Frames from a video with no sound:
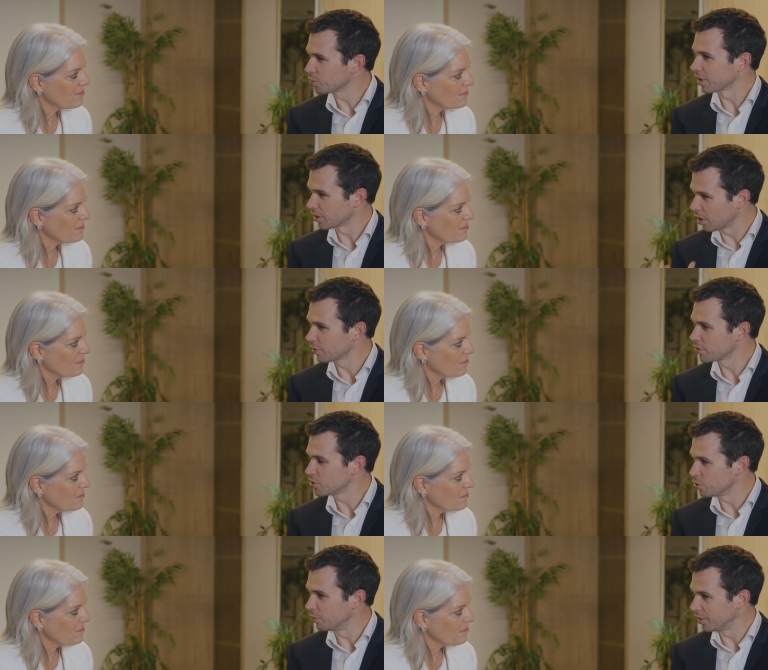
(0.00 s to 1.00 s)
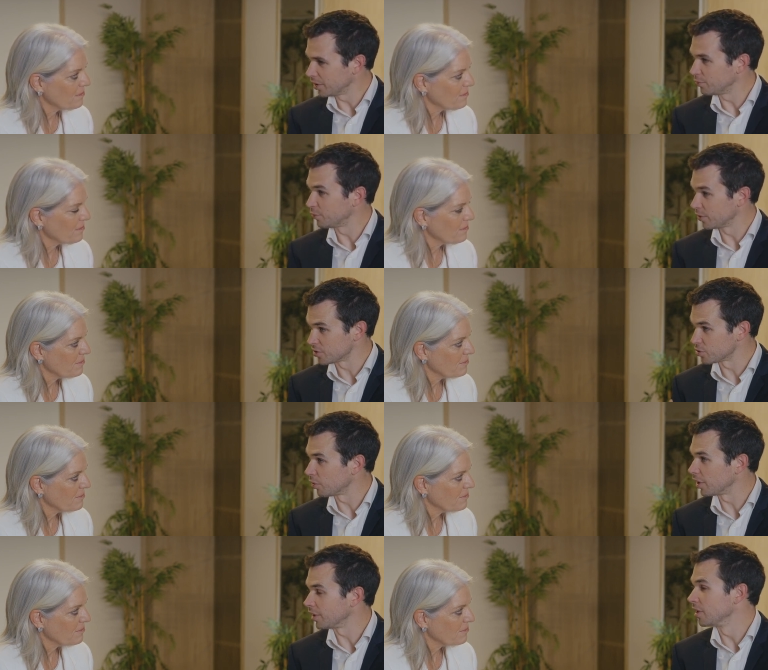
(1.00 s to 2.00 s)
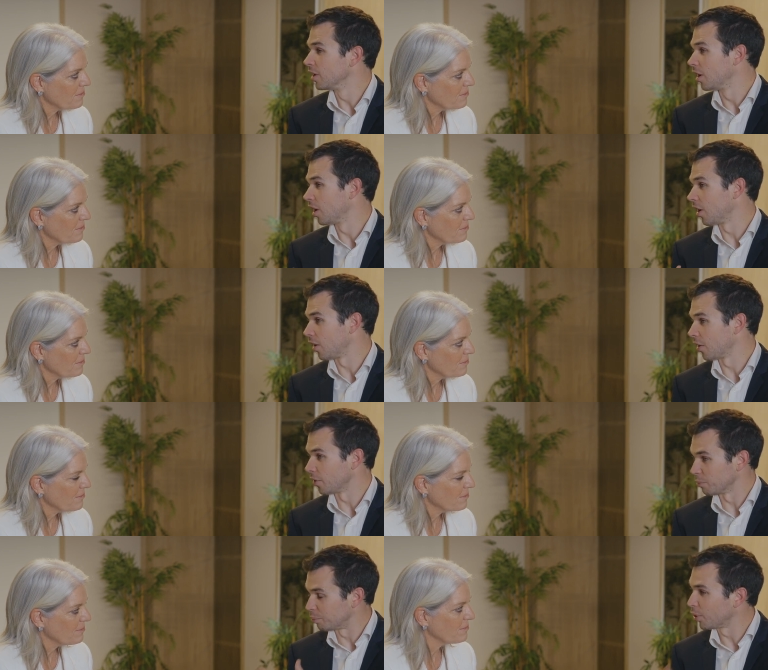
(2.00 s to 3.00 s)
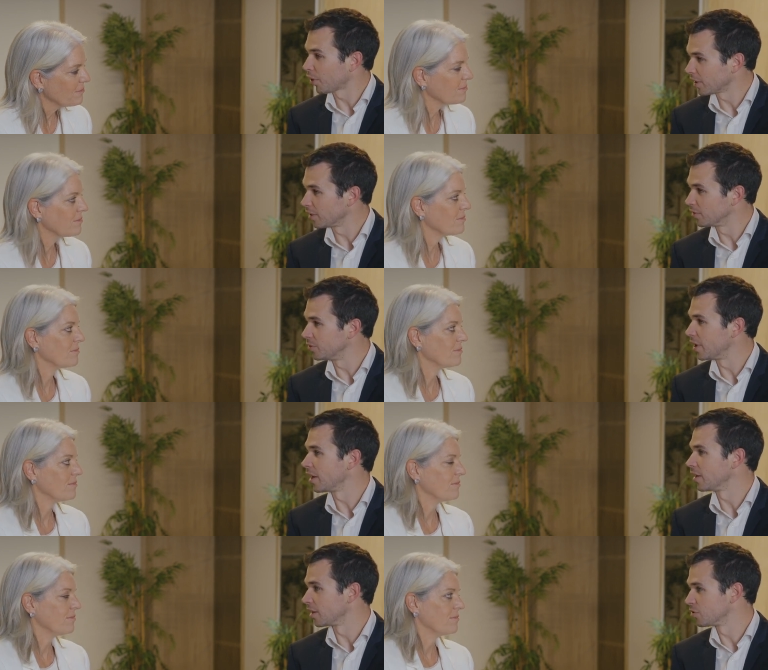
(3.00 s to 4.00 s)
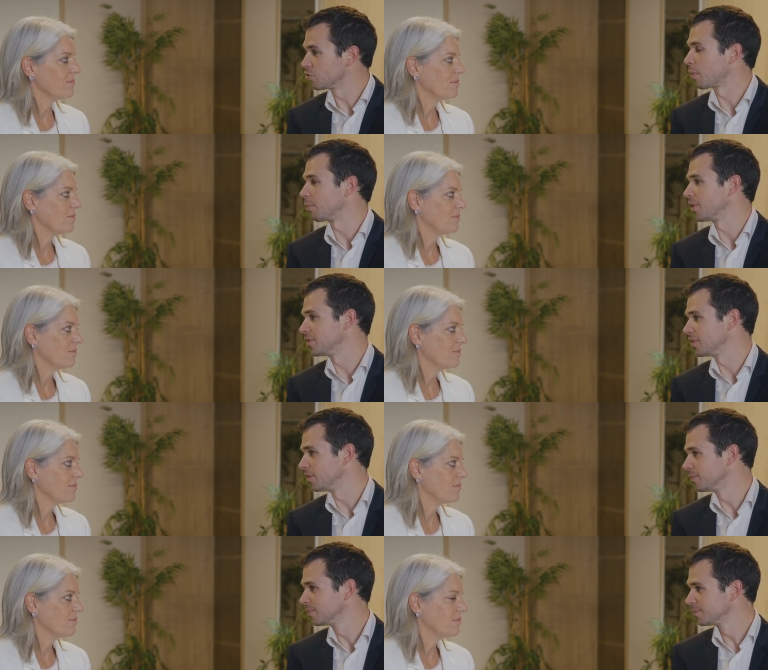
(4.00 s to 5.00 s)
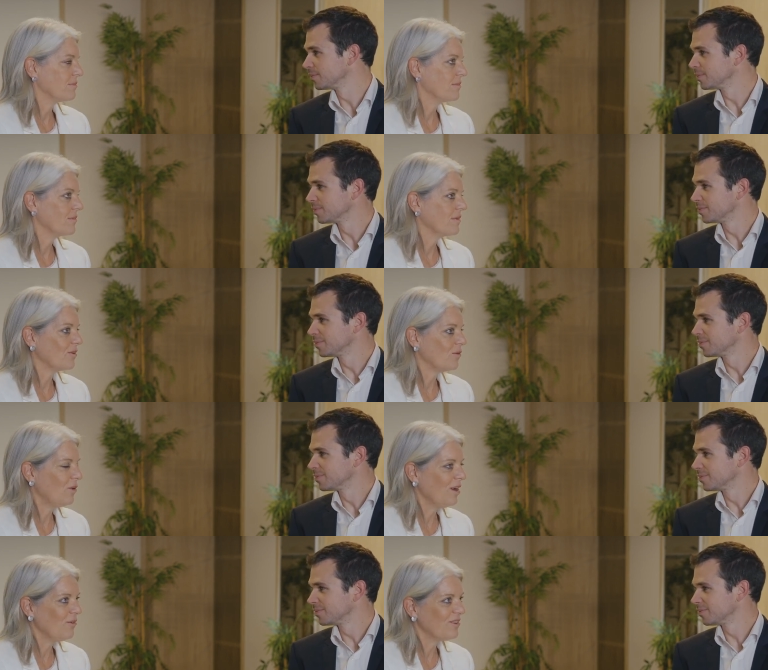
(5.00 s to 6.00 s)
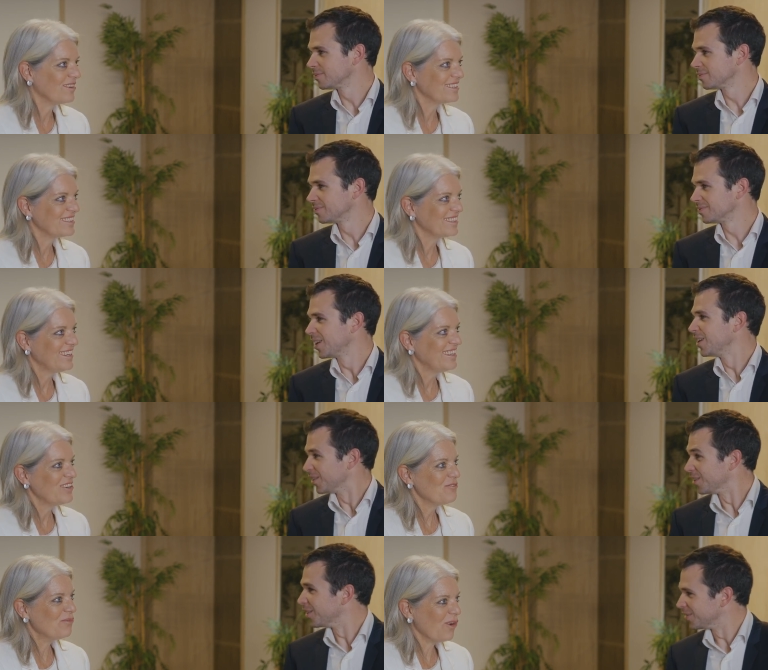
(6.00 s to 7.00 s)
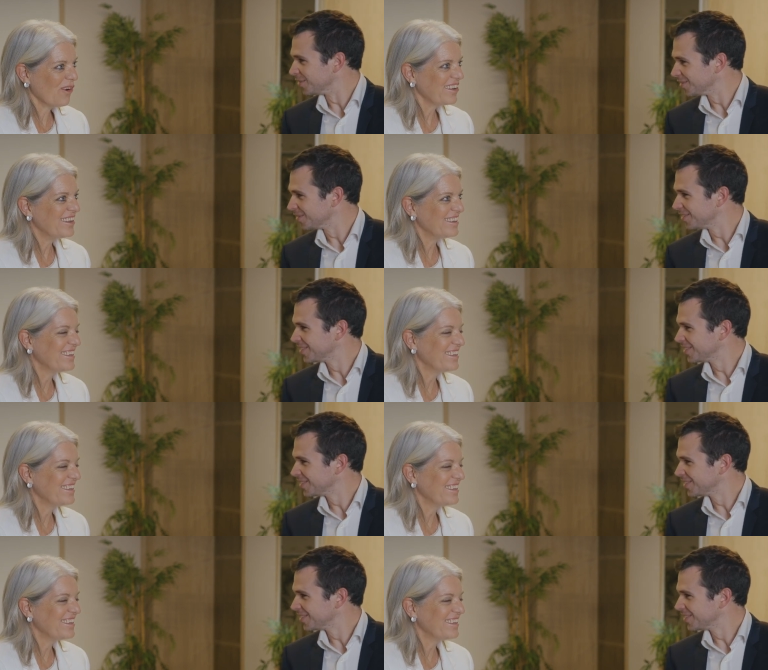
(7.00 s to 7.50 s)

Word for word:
Speaker 1: where governance you believe is really um, blocking today interoperability?
Speaker 2: Wow, blocking,